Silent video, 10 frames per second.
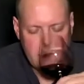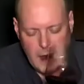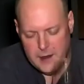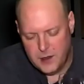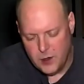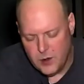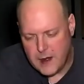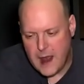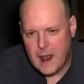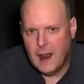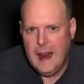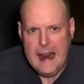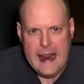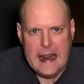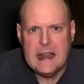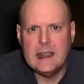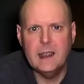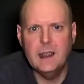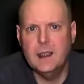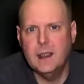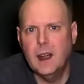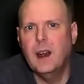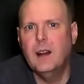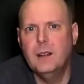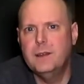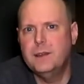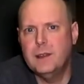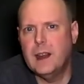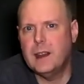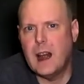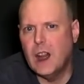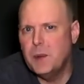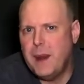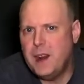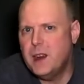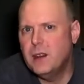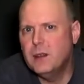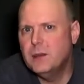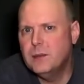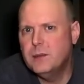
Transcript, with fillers: I do get a hint of like jalapeno.